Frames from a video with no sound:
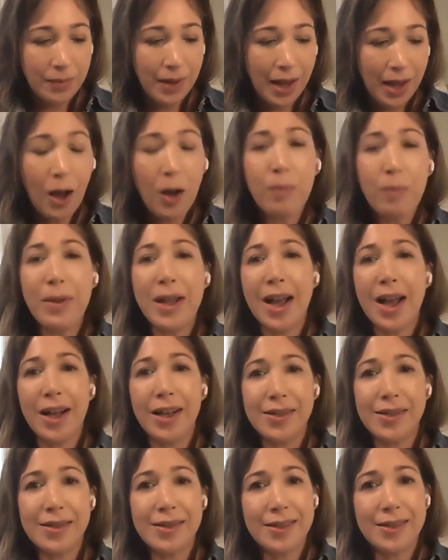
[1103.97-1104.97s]
helping
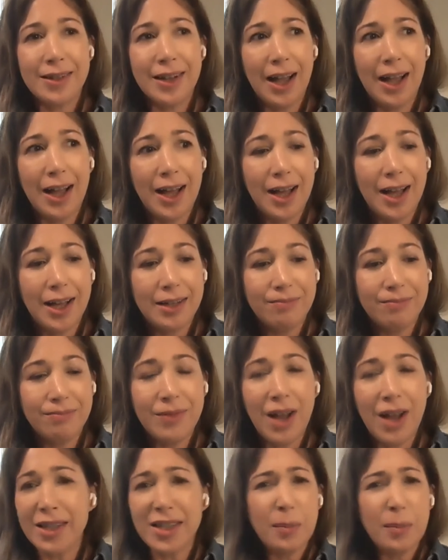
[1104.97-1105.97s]
us
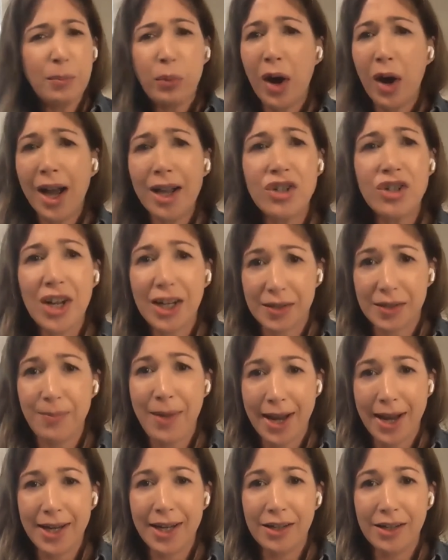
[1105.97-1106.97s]
not to project
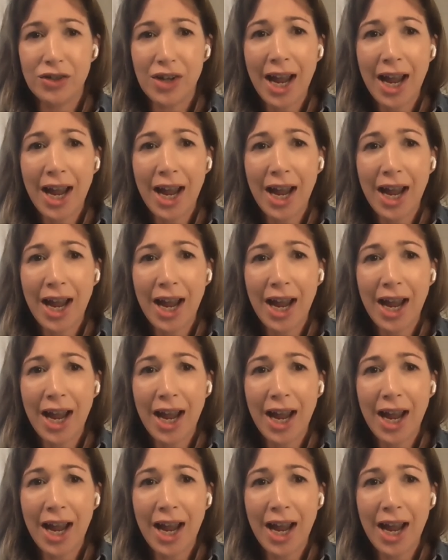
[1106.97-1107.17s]
manage.